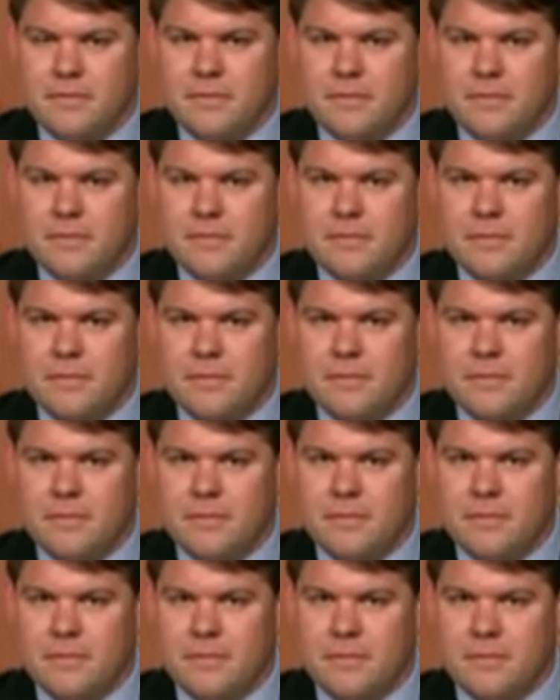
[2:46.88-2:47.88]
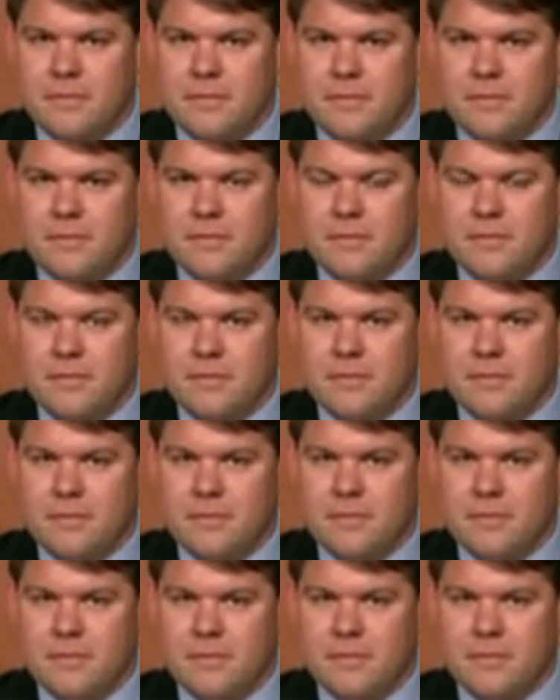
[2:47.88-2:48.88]

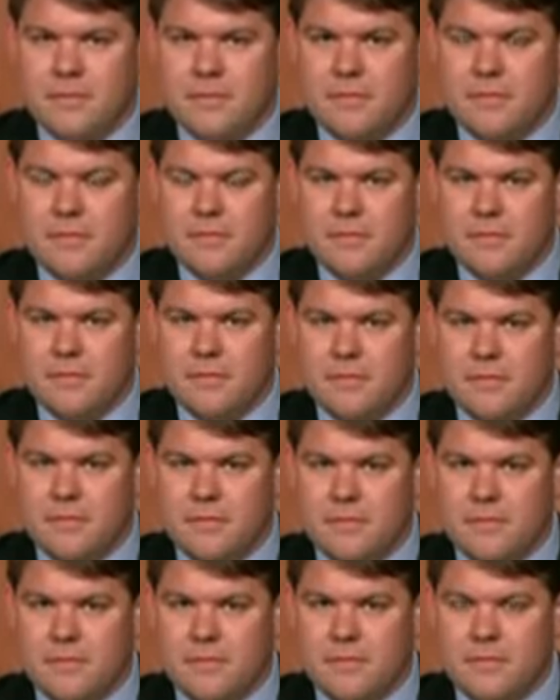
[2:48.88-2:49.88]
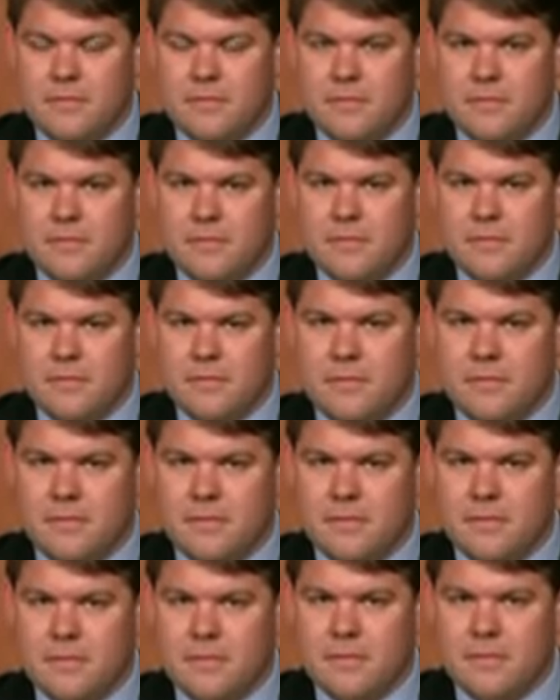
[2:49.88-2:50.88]

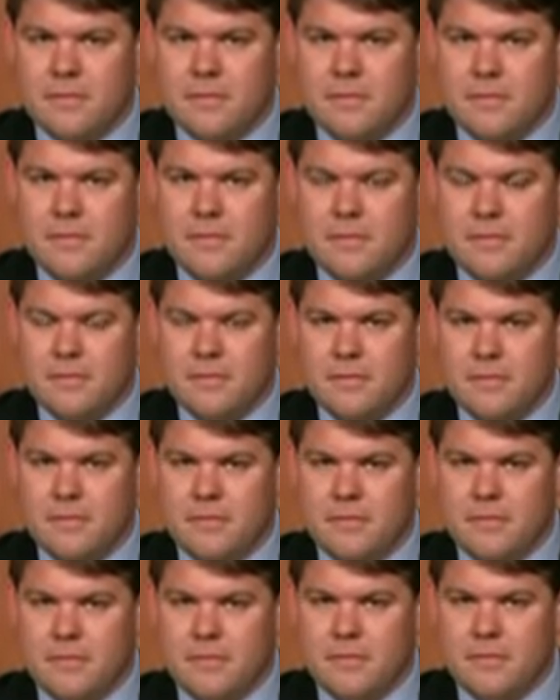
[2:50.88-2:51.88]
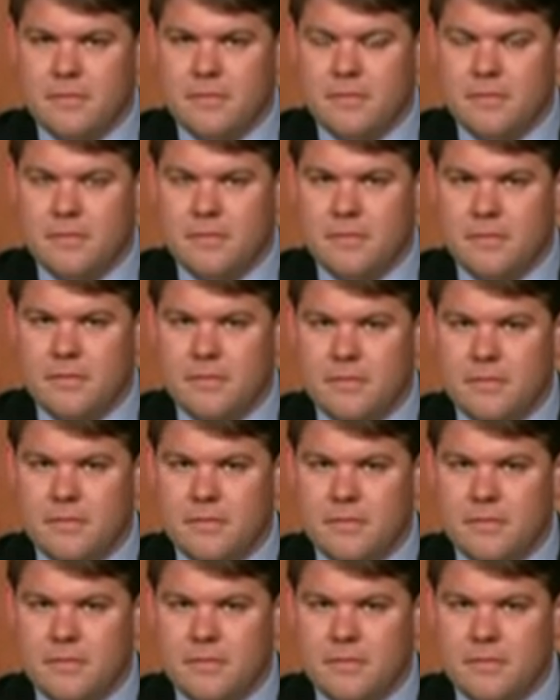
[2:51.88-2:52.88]

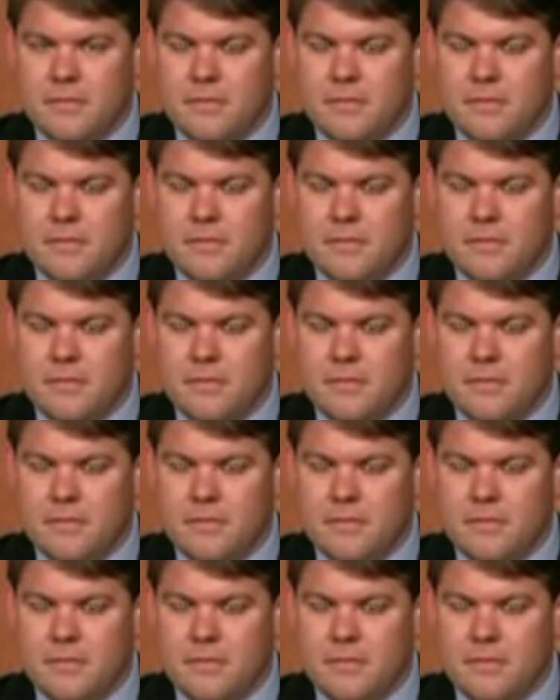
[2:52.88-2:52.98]
(not speaking)